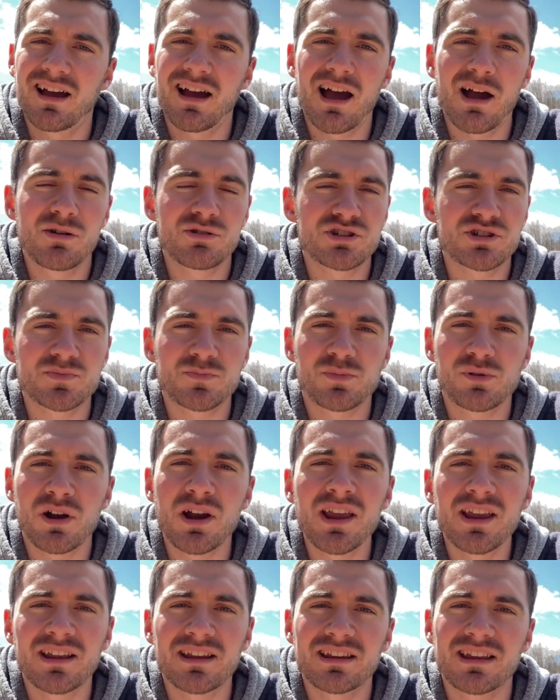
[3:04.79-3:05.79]
I was just
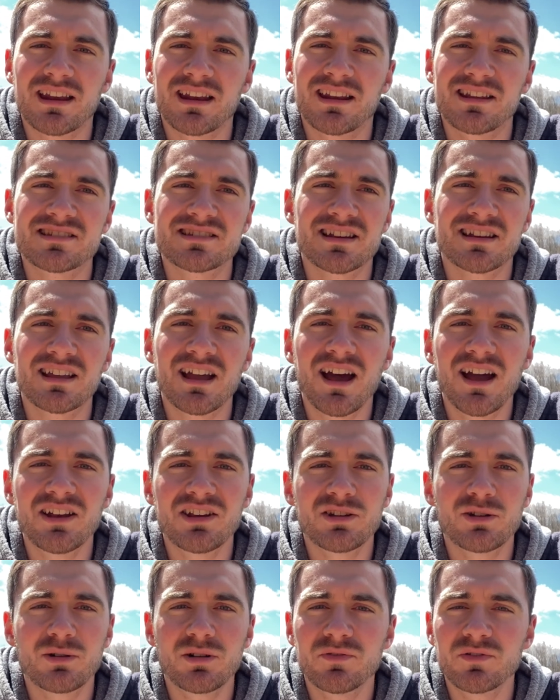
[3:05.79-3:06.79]
praying again. I said, God,
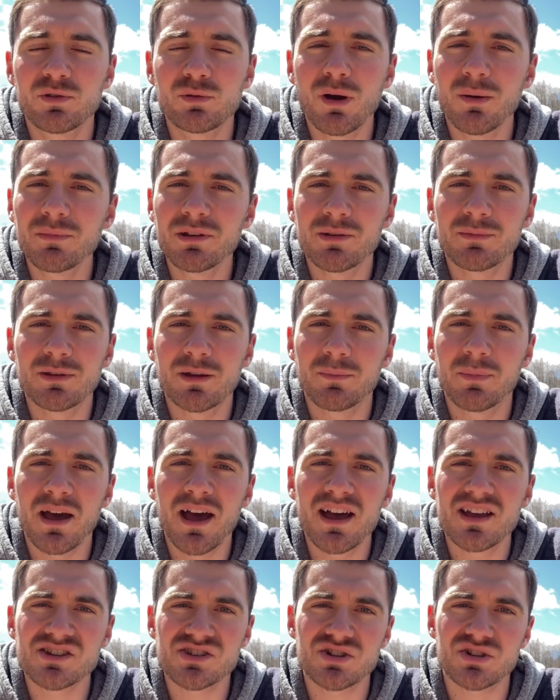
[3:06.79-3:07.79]
you know, if you want me to be a
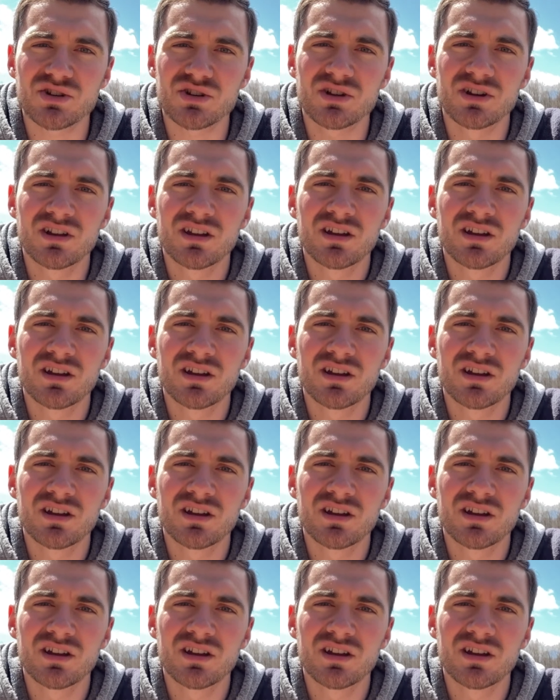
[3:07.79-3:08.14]
pastor,